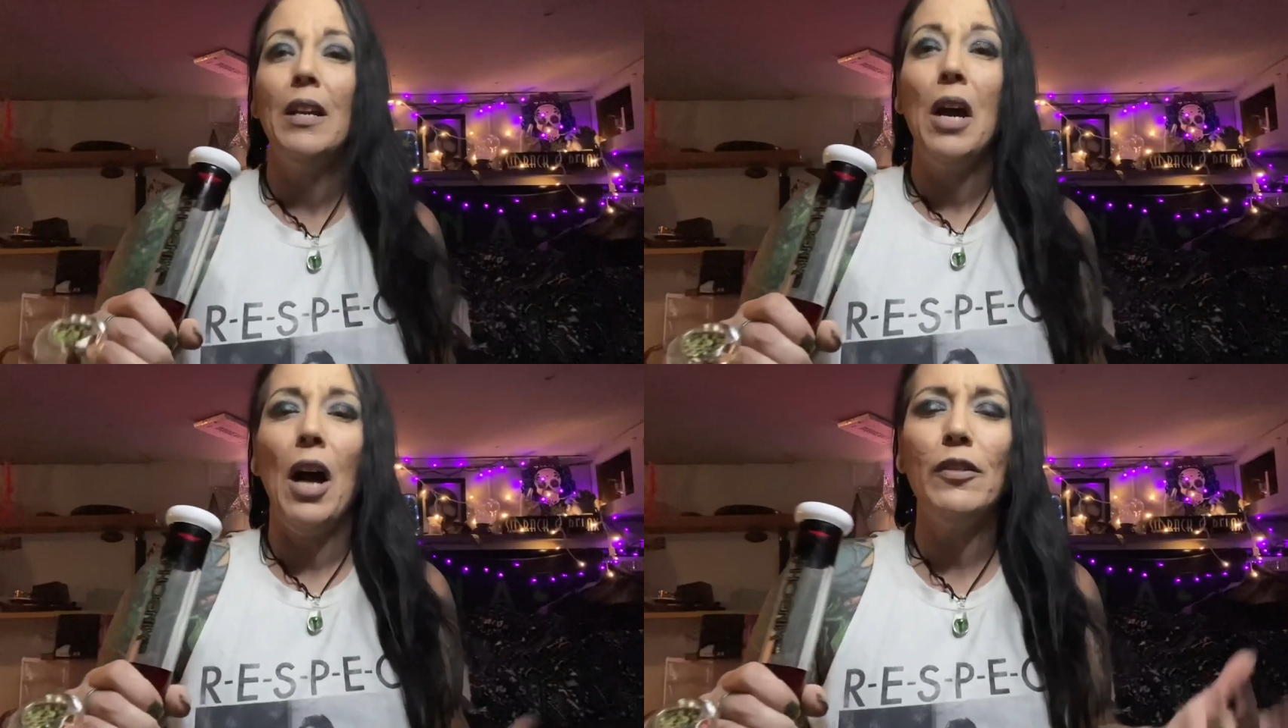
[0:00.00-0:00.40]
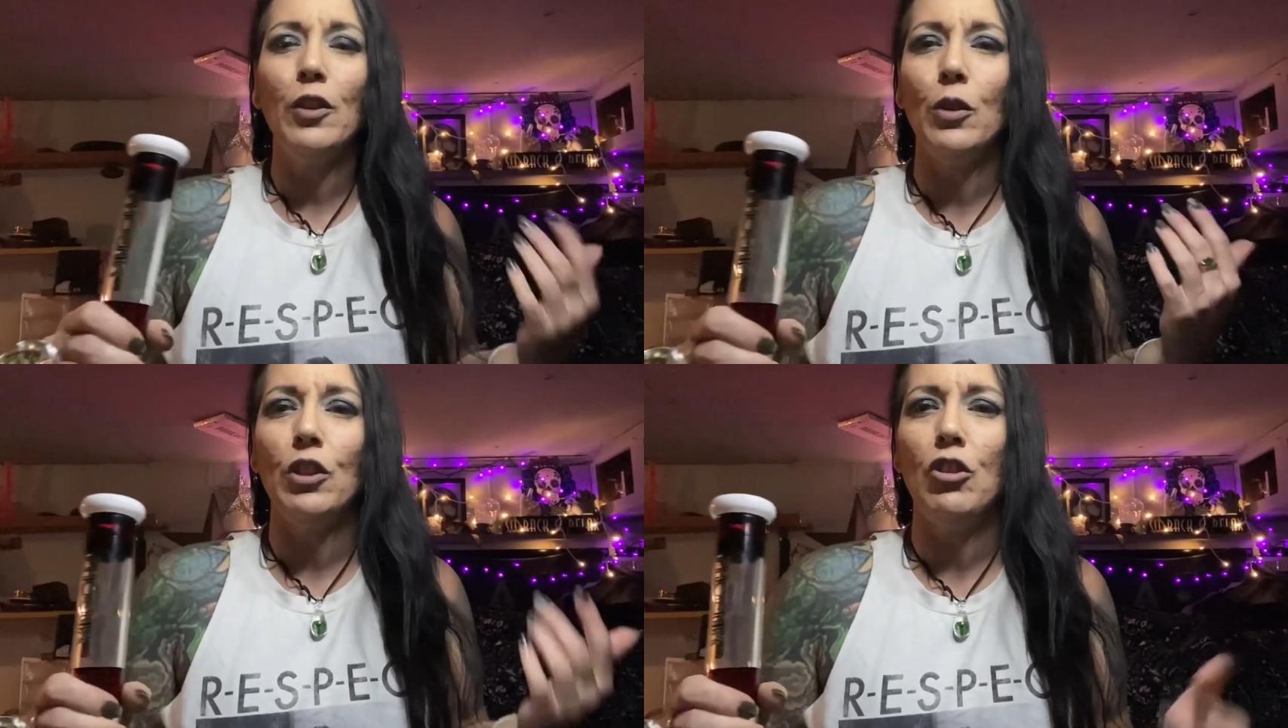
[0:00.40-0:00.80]
Also
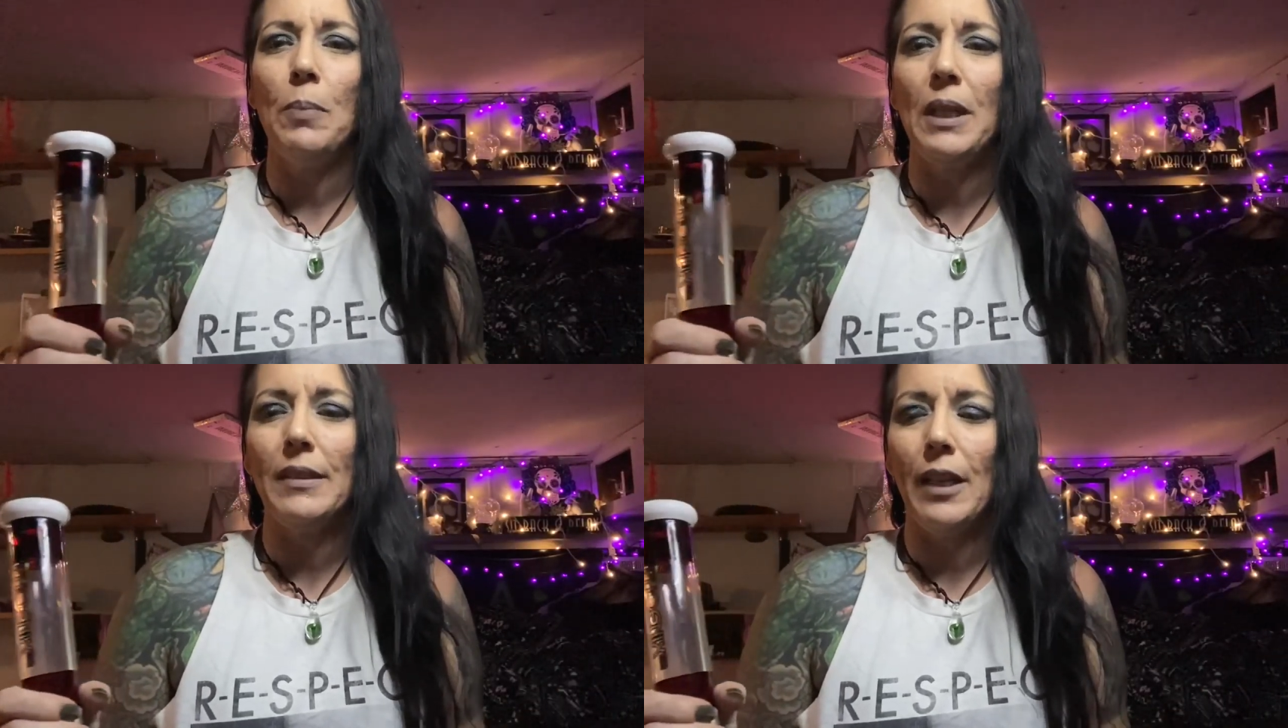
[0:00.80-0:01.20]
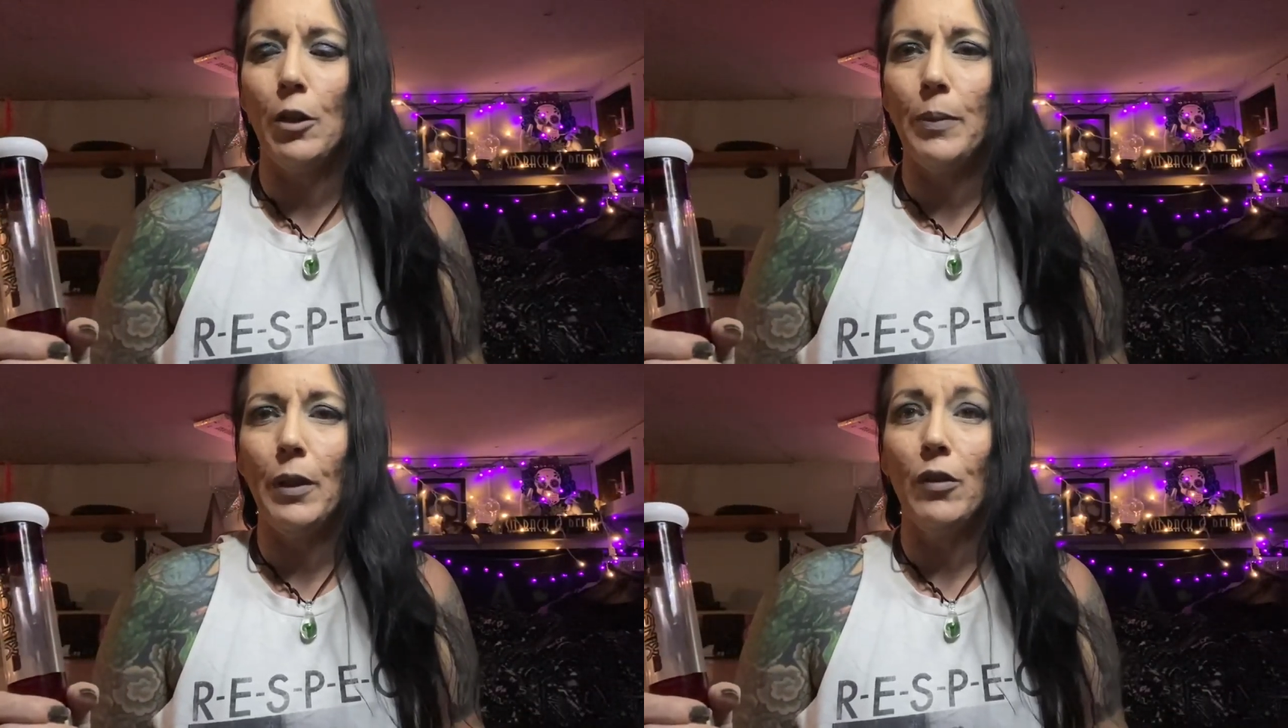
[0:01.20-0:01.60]
doing a shipping container
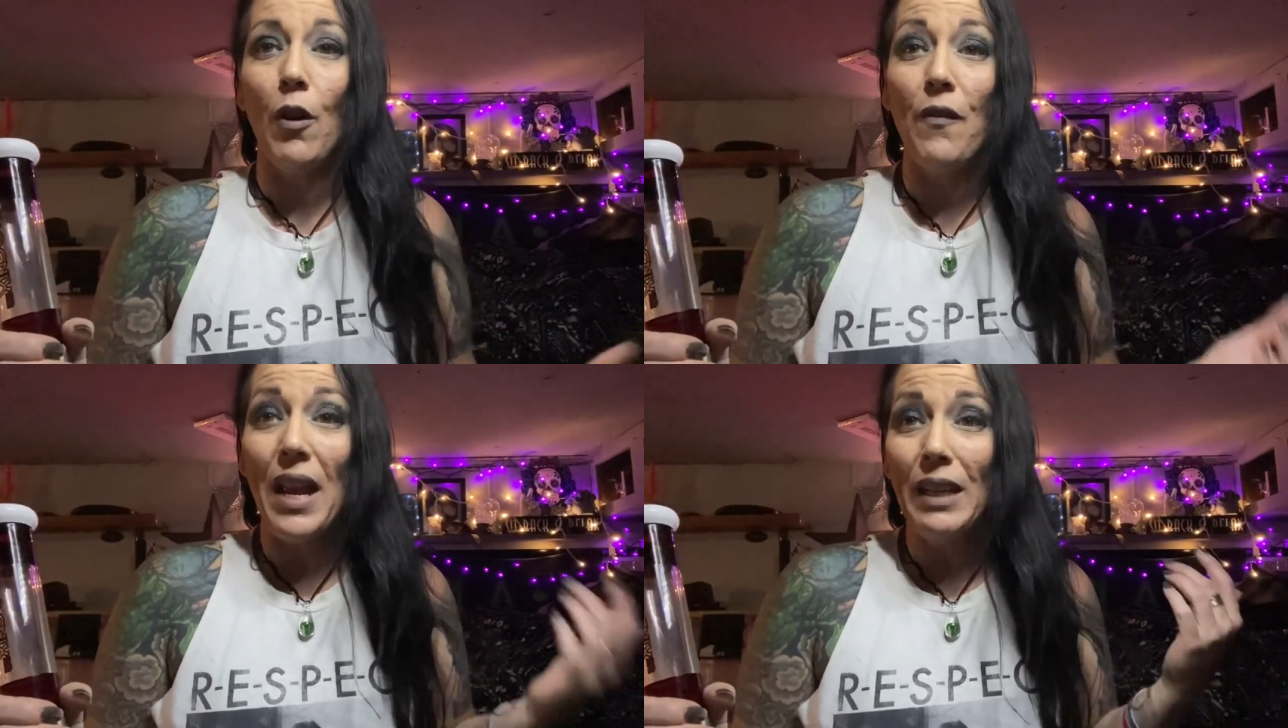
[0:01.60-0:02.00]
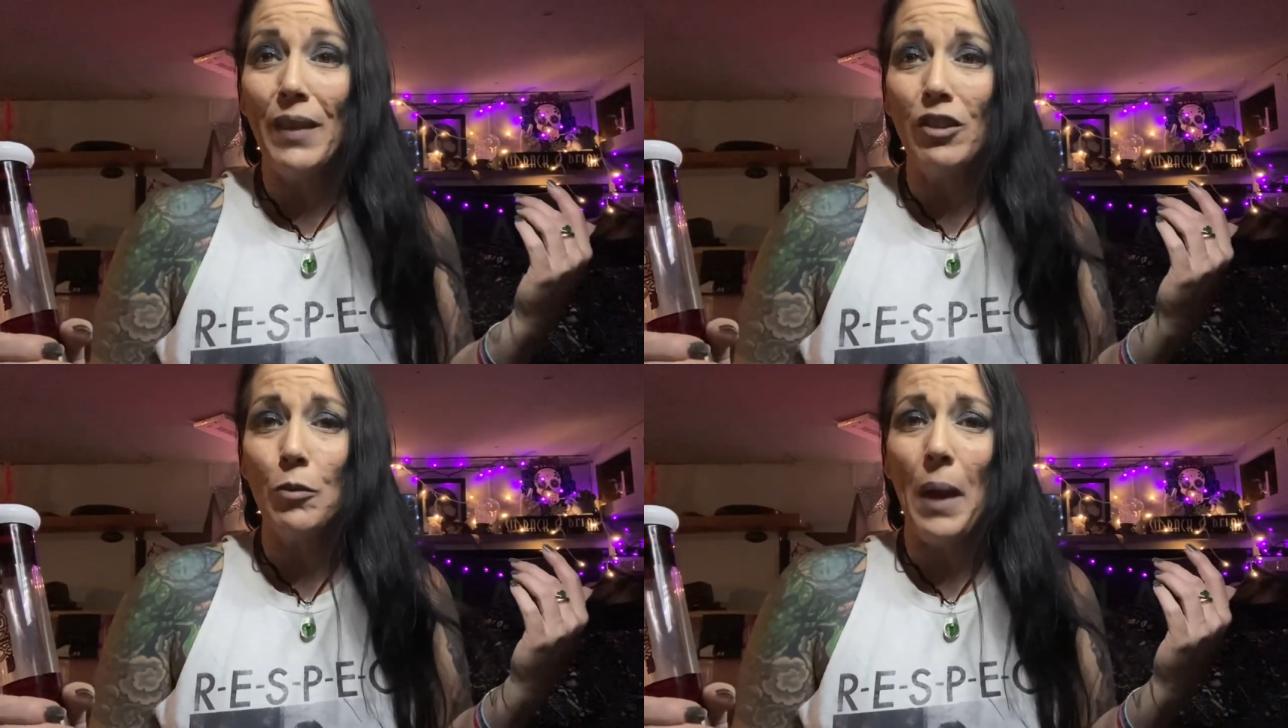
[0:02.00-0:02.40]
build. So if any of
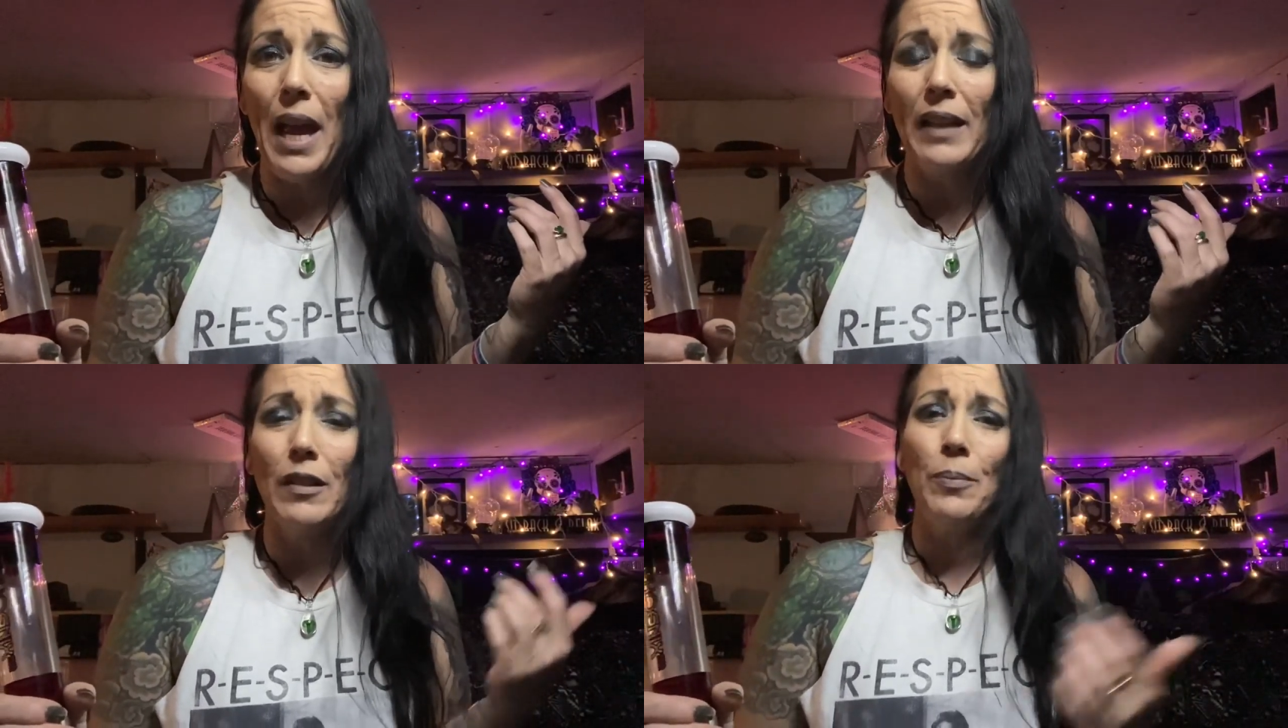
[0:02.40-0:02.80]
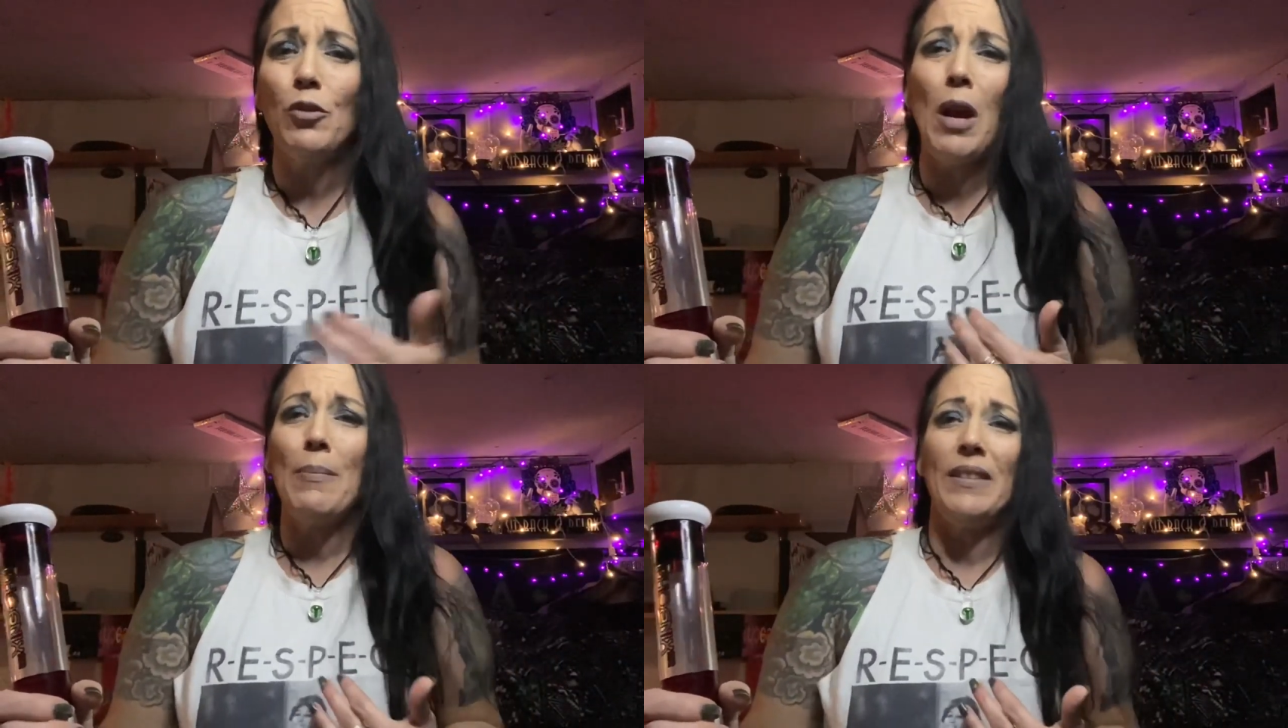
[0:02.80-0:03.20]
that's your bag,
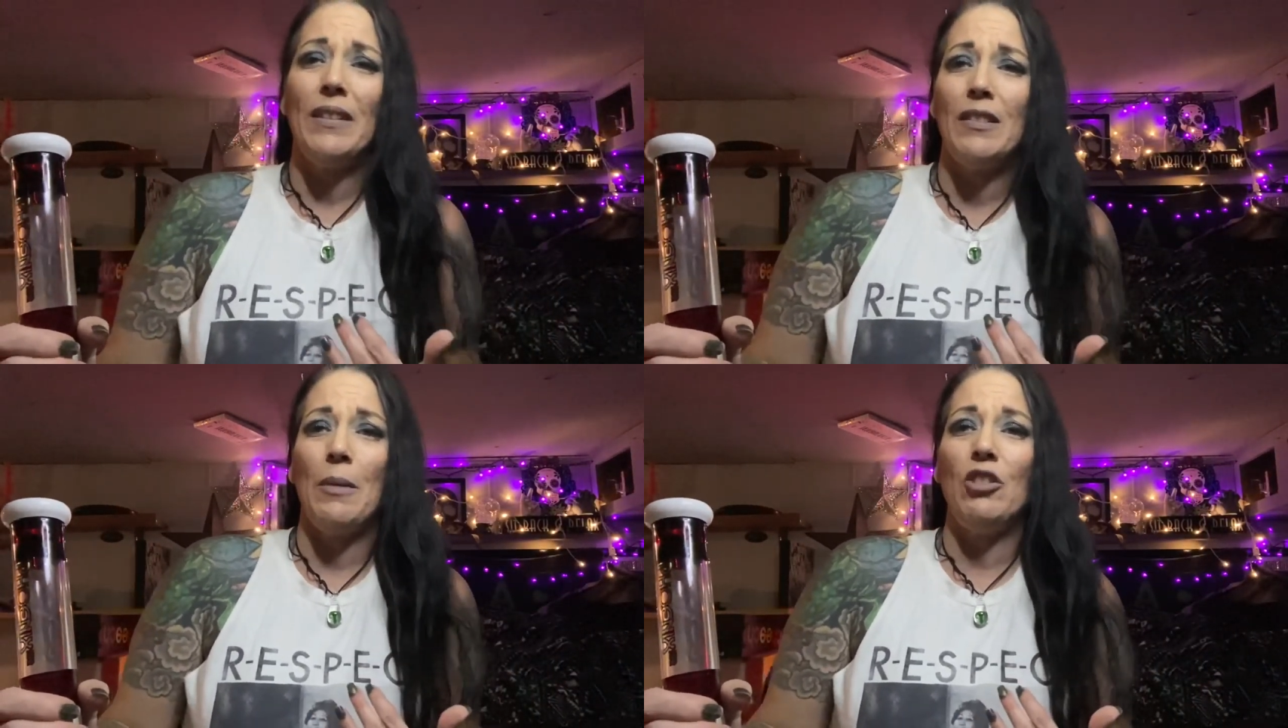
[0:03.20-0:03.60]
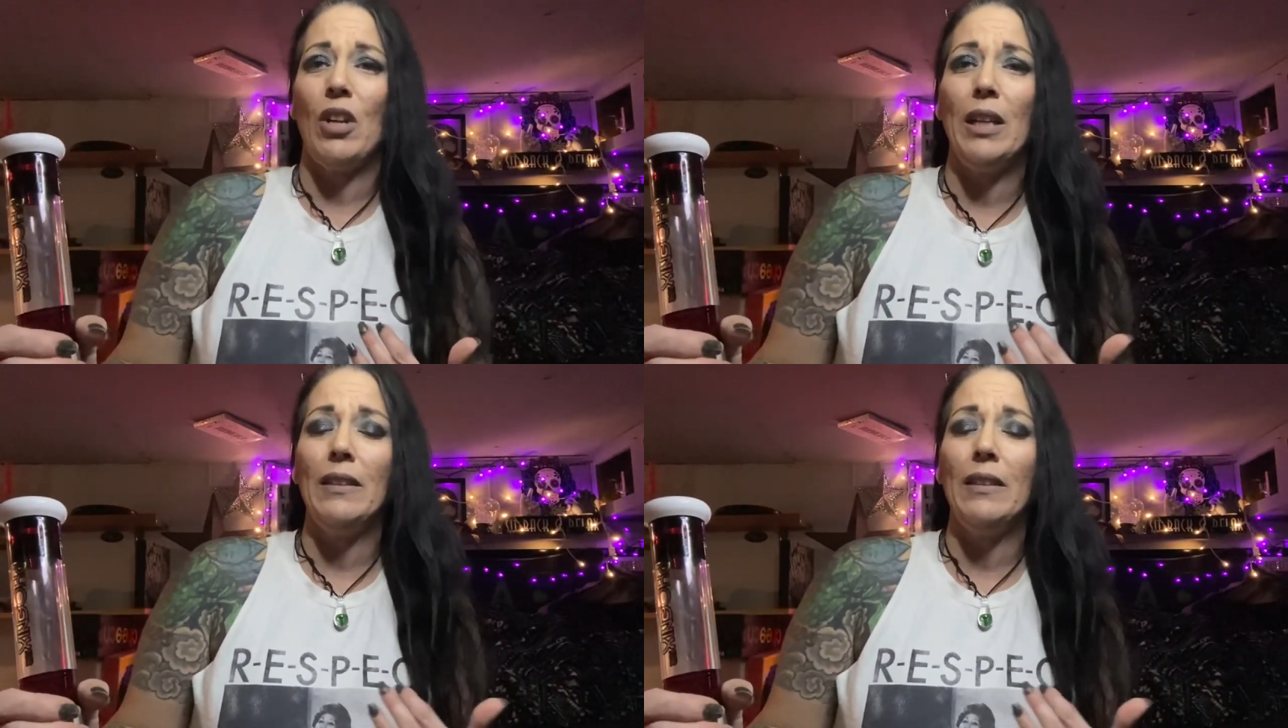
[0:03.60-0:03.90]
subscribe and assist to my channel.